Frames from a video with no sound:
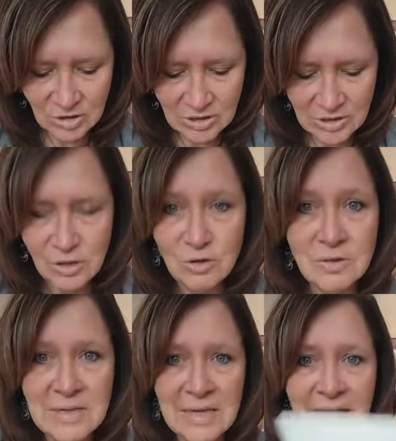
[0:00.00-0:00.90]
just
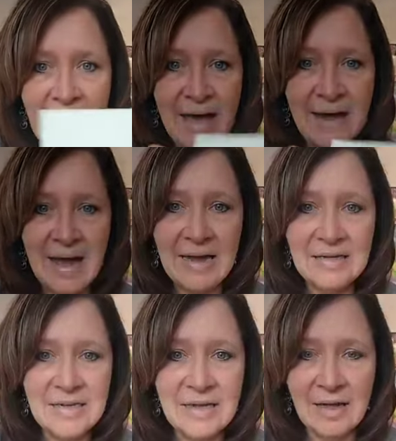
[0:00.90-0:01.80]
using that
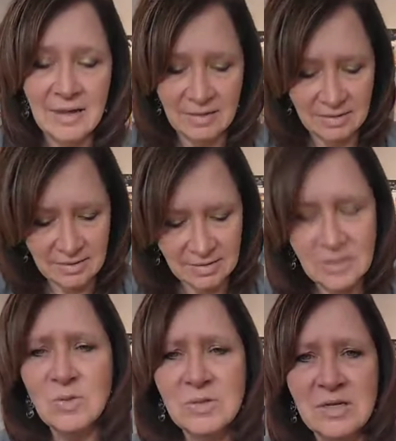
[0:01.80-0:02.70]
idea,
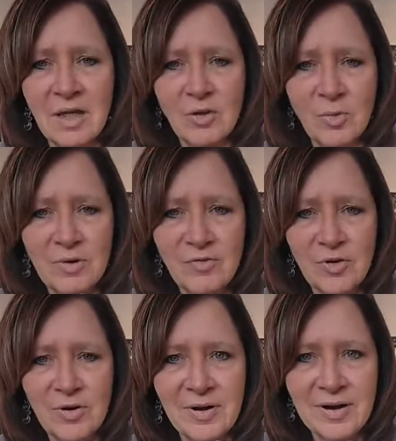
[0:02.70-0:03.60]
this was another one
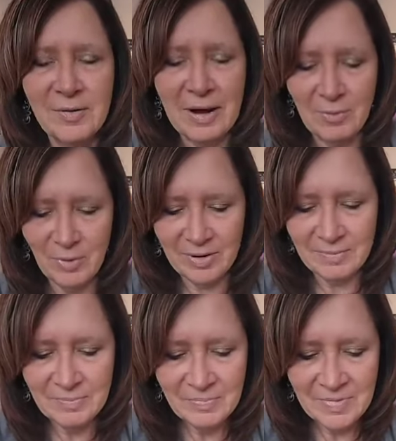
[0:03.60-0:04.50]
for Grant
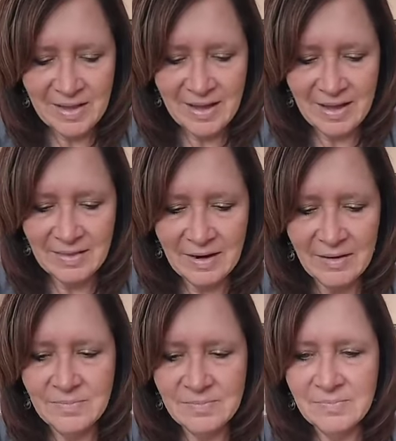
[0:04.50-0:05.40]
Wood on
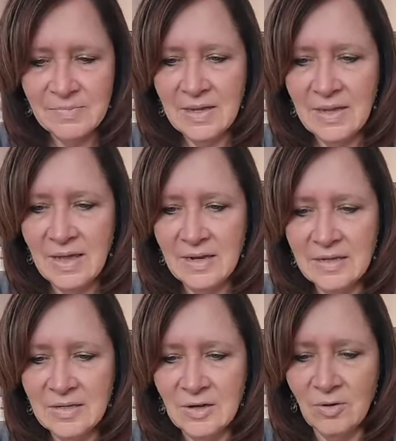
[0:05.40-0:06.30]
there, and
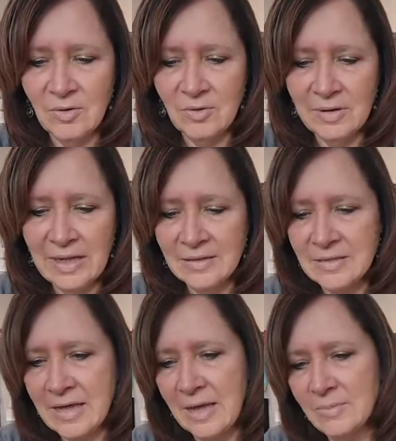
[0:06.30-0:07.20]
his little
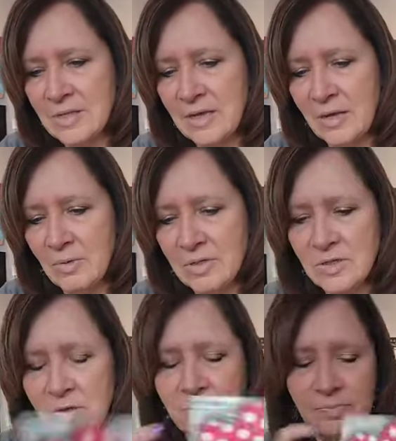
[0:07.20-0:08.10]
landscapes that he would
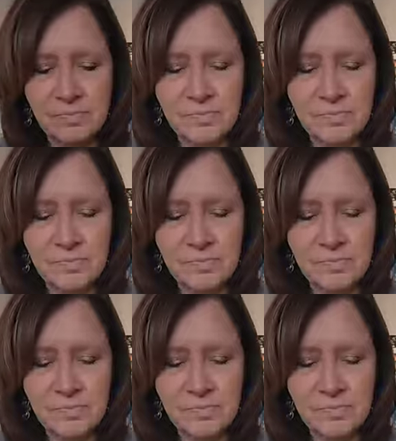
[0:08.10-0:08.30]
do.